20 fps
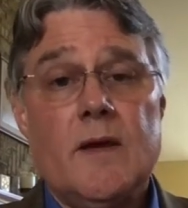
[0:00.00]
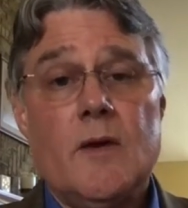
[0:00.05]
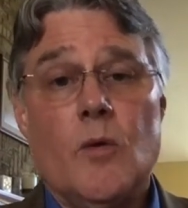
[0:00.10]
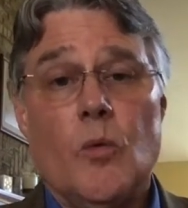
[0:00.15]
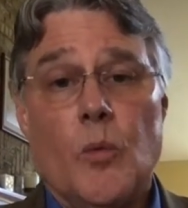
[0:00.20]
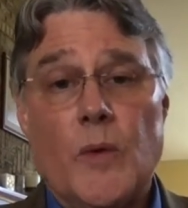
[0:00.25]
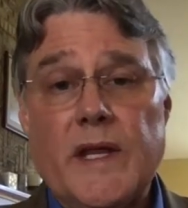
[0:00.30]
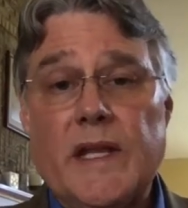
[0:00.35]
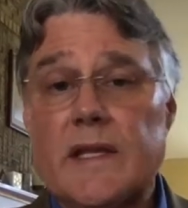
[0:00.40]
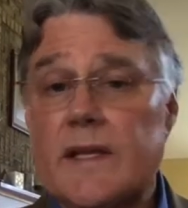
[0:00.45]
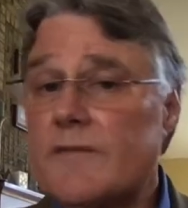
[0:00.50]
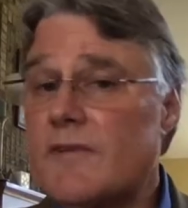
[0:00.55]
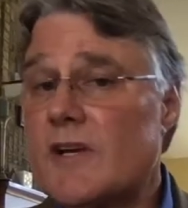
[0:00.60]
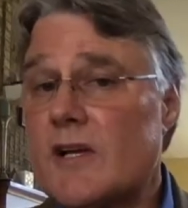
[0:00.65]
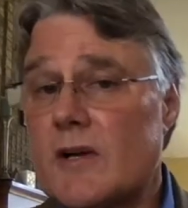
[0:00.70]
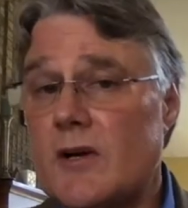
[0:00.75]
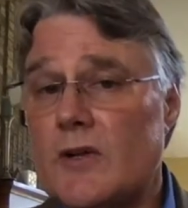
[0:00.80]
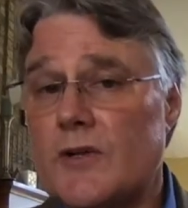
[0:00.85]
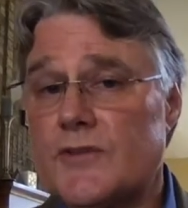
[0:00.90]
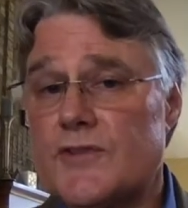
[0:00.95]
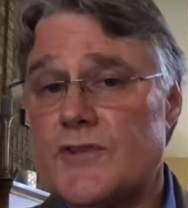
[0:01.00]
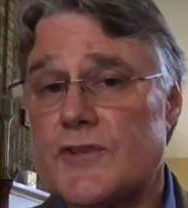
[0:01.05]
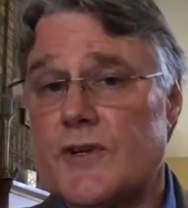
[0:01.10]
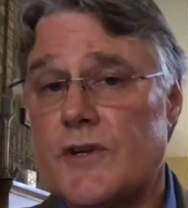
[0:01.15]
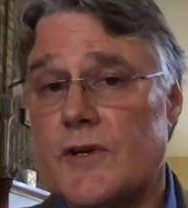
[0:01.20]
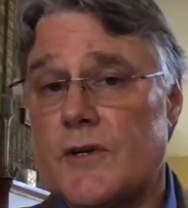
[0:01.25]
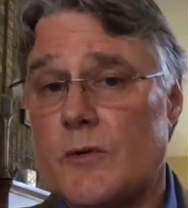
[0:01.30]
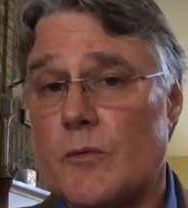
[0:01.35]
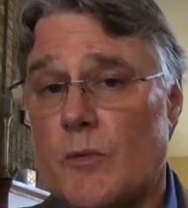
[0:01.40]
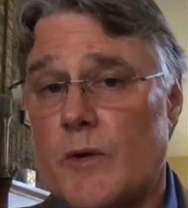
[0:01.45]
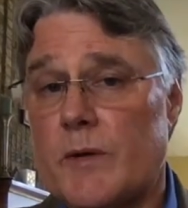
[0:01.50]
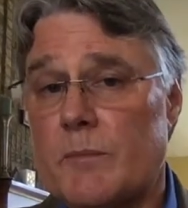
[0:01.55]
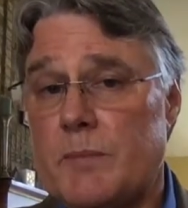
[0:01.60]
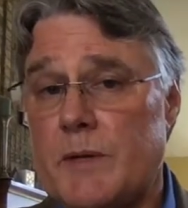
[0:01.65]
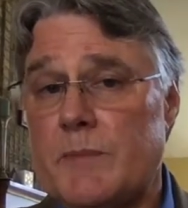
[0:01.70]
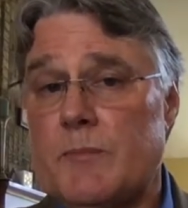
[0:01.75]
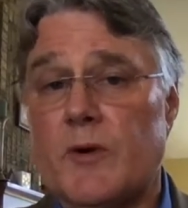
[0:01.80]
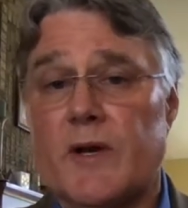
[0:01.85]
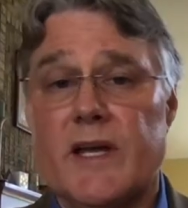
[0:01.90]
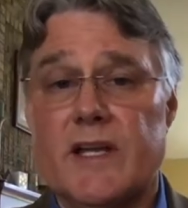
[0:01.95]
We live in a culture where
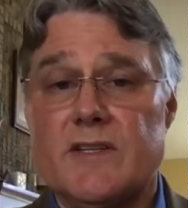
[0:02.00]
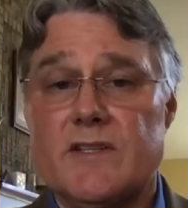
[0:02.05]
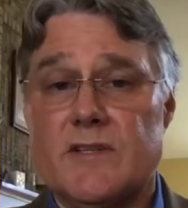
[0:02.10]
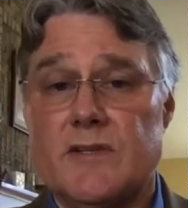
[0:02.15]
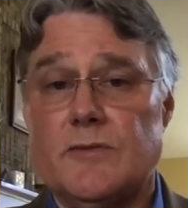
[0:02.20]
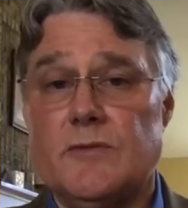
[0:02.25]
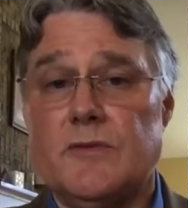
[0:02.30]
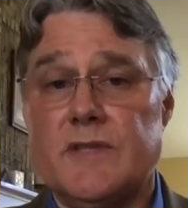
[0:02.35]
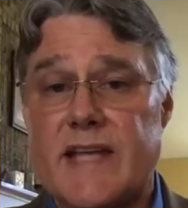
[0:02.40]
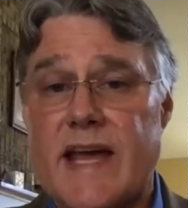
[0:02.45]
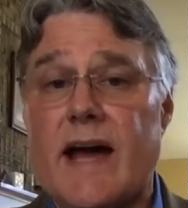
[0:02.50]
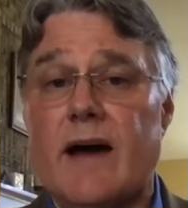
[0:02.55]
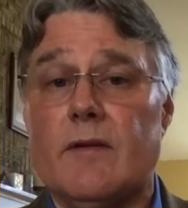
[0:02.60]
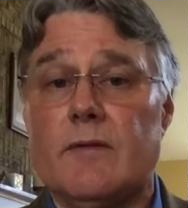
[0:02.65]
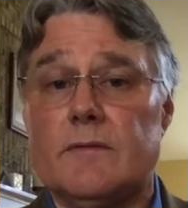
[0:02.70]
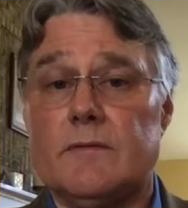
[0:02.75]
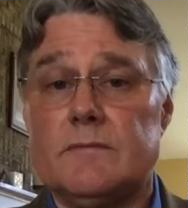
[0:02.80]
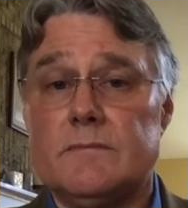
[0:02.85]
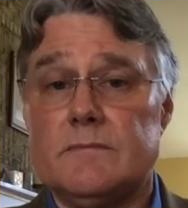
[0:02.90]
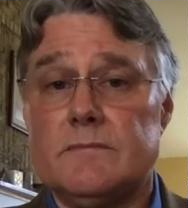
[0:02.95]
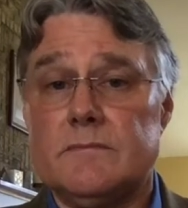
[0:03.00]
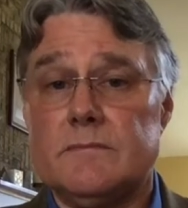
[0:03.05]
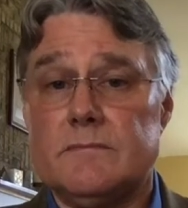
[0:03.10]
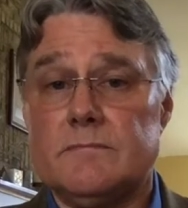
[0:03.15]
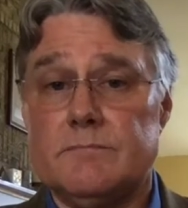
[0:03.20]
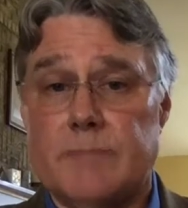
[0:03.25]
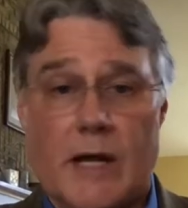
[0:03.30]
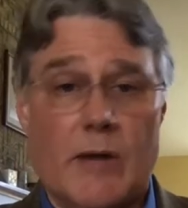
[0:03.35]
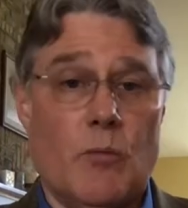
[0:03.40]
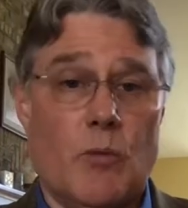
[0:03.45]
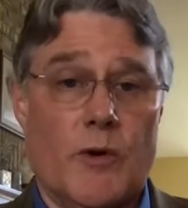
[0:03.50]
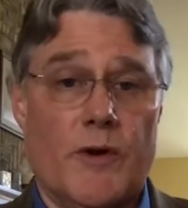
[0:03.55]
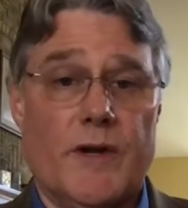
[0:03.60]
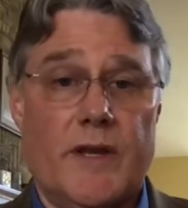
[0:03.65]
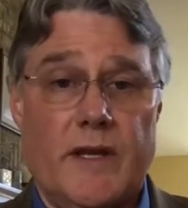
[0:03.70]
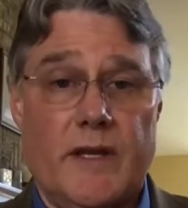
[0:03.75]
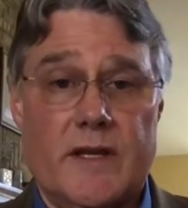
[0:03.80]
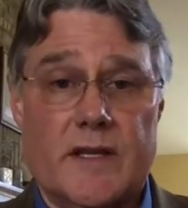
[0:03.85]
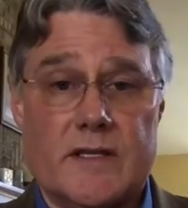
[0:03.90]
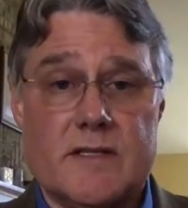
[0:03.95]
people get tuned out by
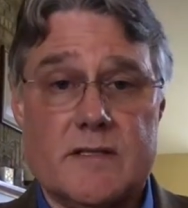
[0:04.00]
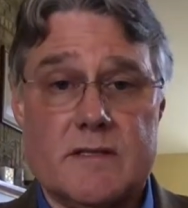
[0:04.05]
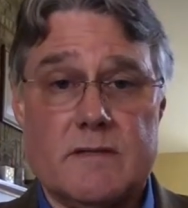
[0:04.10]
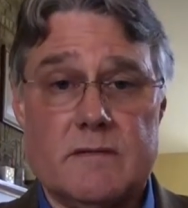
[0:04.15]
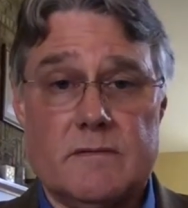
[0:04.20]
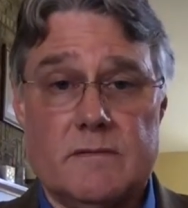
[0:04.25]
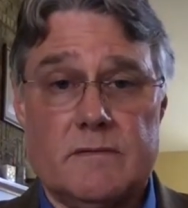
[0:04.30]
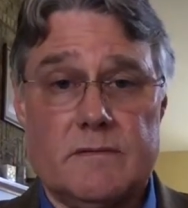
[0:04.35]
wordiness.